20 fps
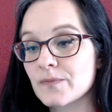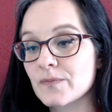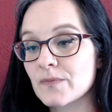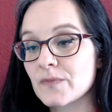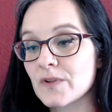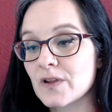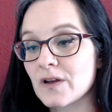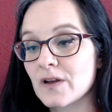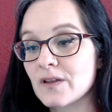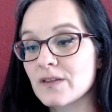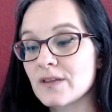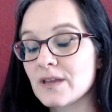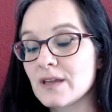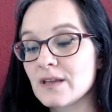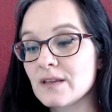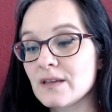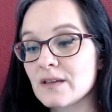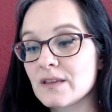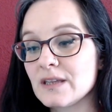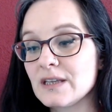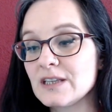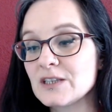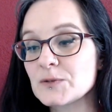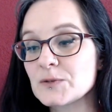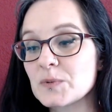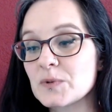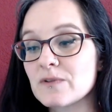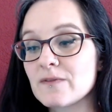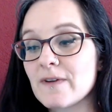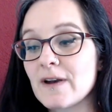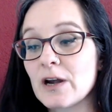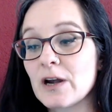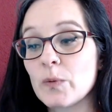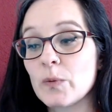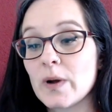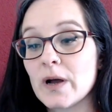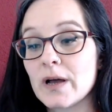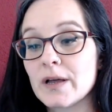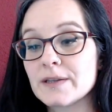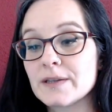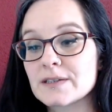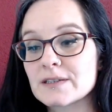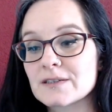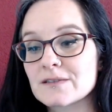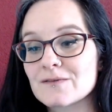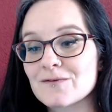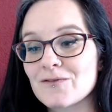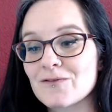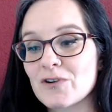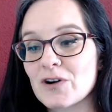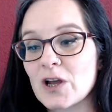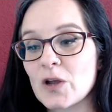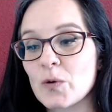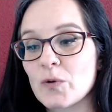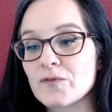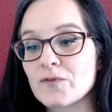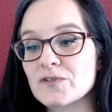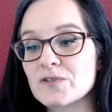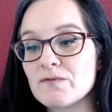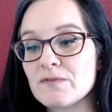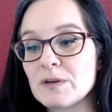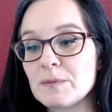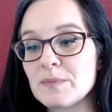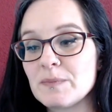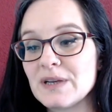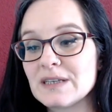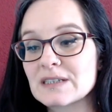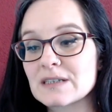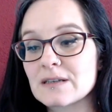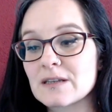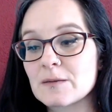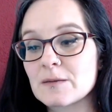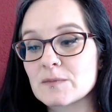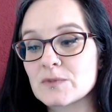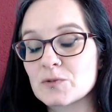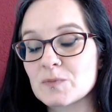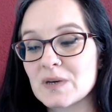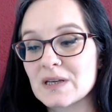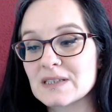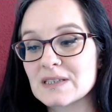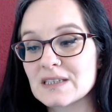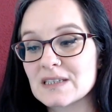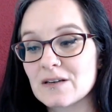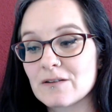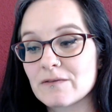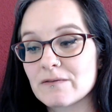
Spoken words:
I think these were the very words, for I often repeated them to myself,